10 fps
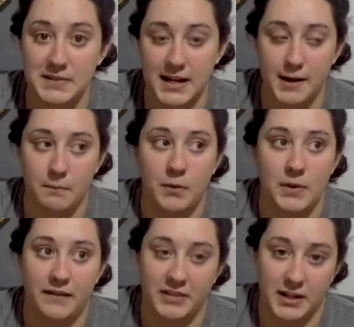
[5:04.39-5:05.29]
time,
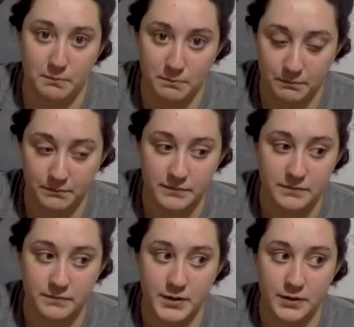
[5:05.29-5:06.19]
we have like a
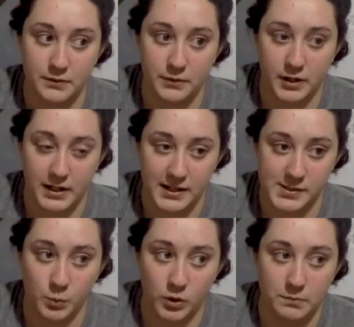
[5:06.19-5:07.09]

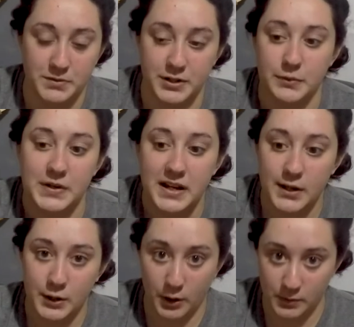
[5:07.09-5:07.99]
nice warm tone,
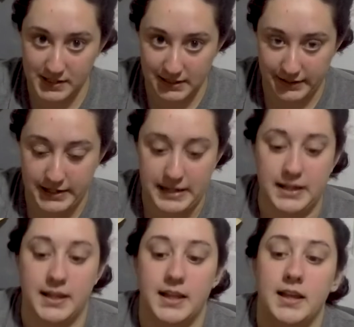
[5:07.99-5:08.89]
cozy
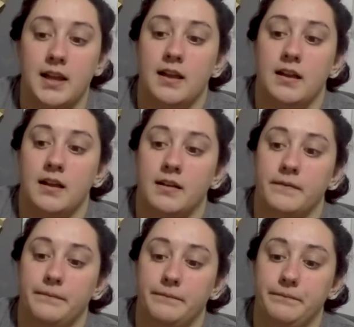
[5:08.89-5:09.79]
lighting
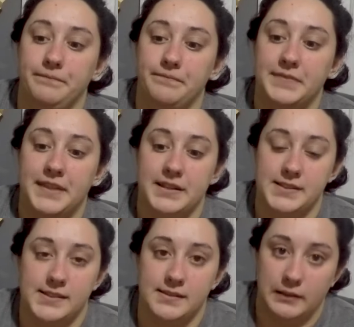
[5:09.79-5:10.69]

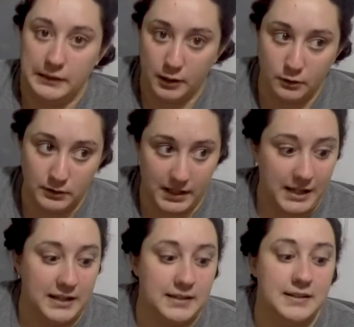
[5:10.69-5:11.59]
that's low
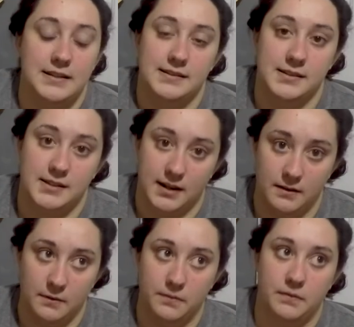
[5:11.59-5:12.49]
lit instead
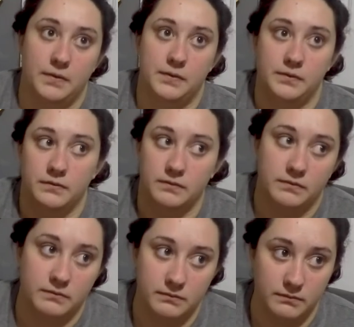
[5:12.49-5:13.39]
of
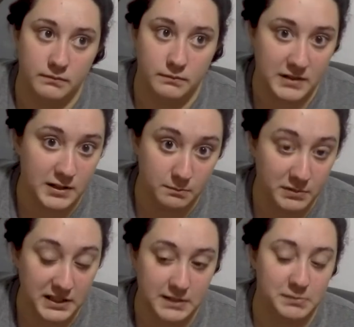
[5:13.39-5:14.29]
completely